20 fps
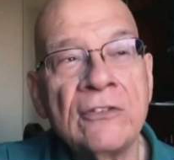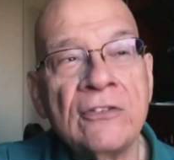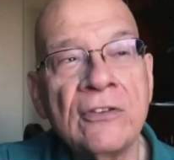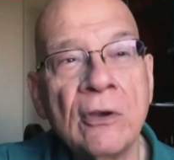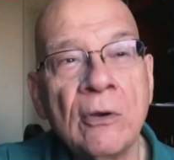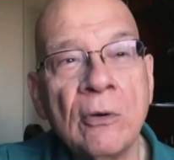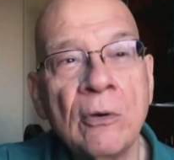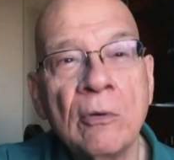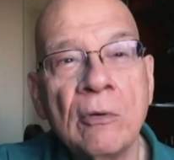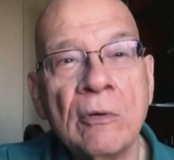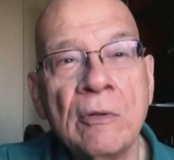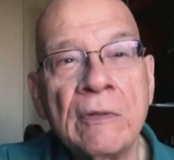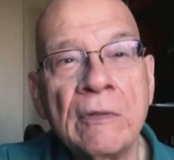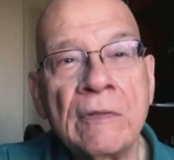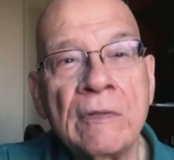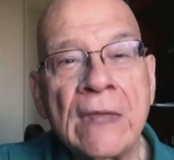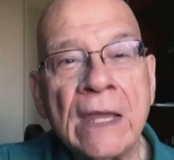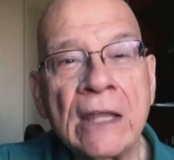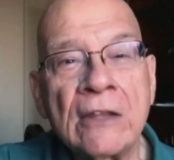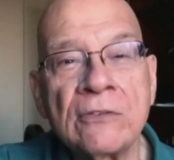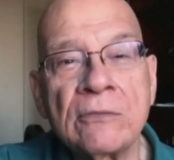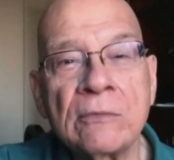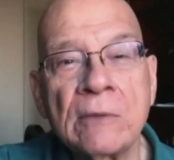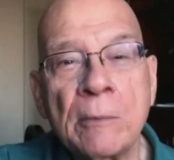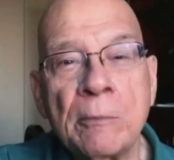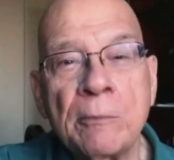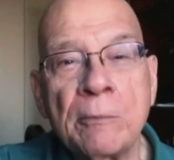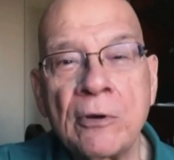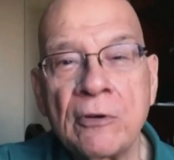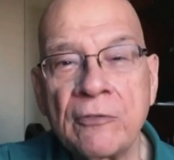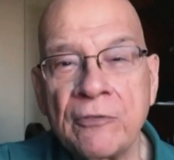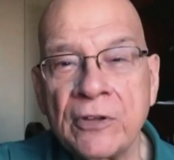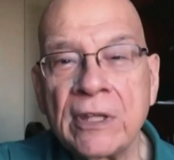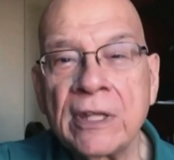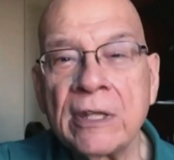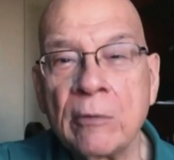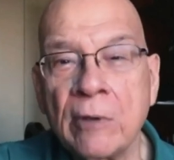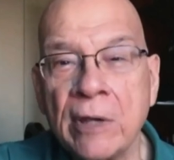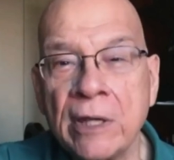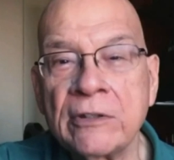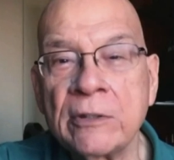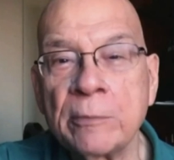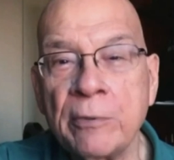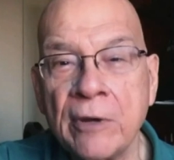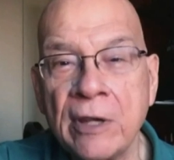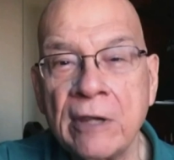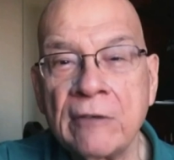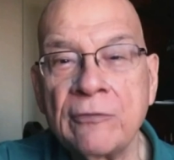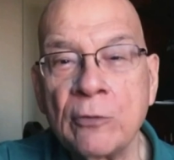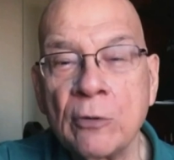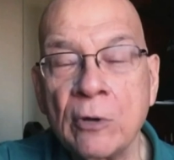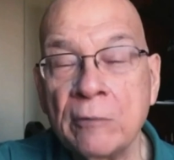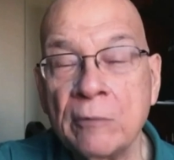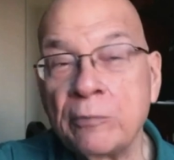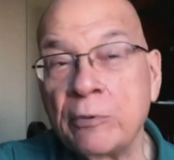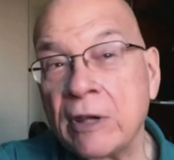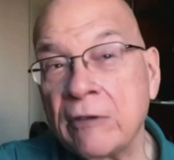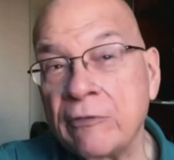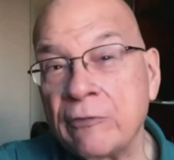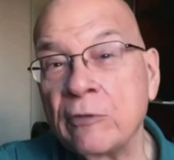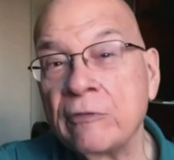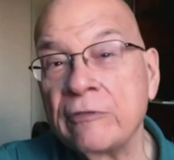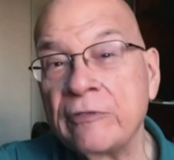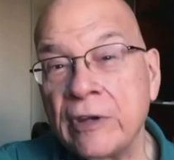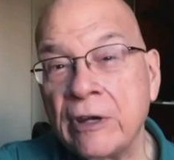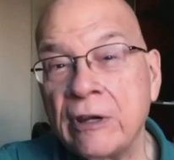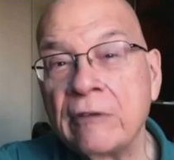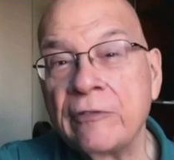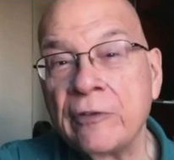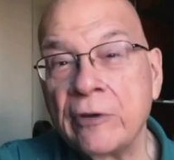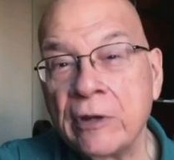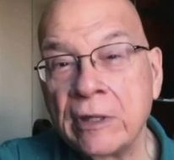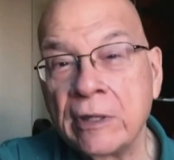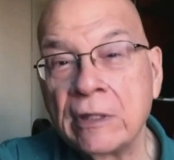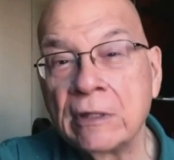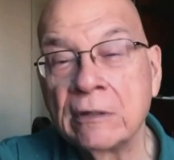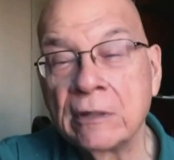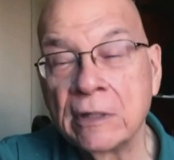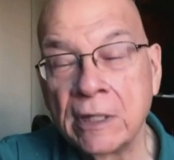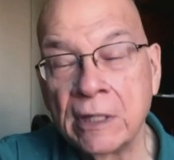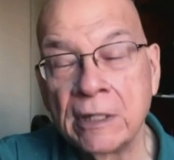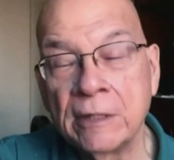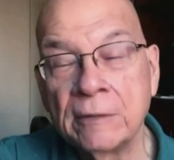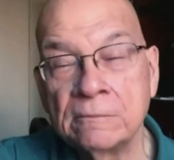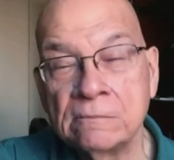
And so that's perfectly right to pray for, and pray for very, very